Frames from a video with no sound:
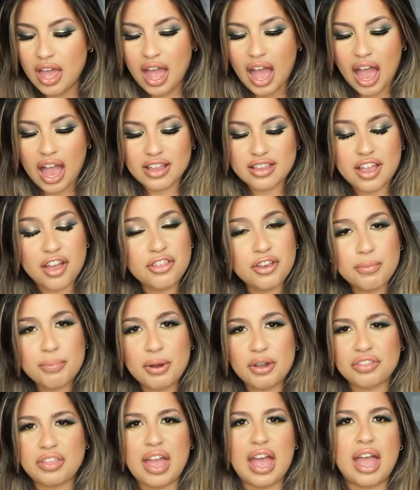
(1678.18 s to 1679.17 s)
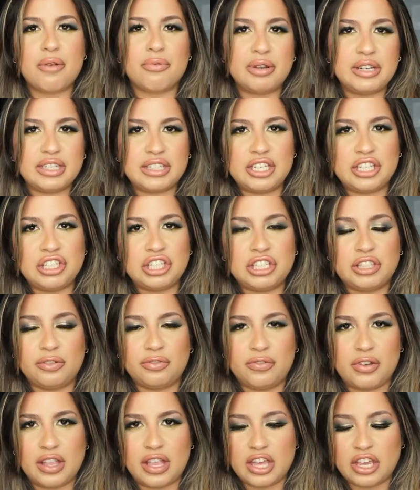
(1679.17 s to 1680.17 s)
Another book that I recently just
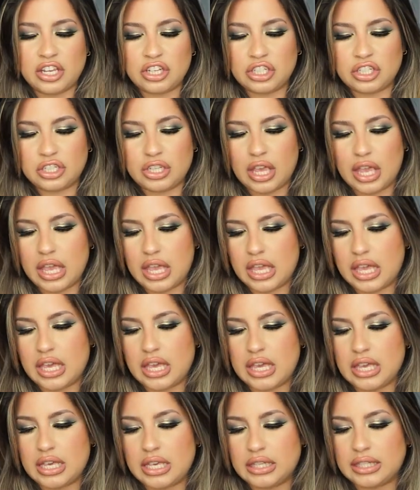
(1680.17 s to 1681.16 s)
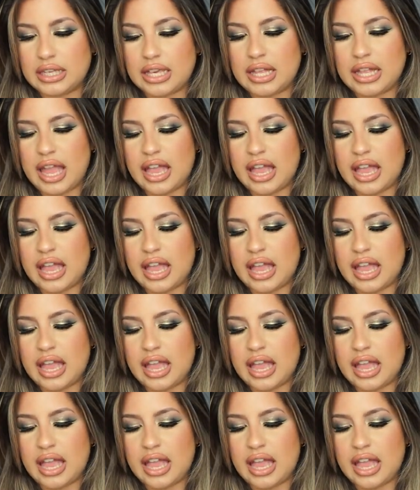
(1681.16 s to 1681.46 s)
finished is It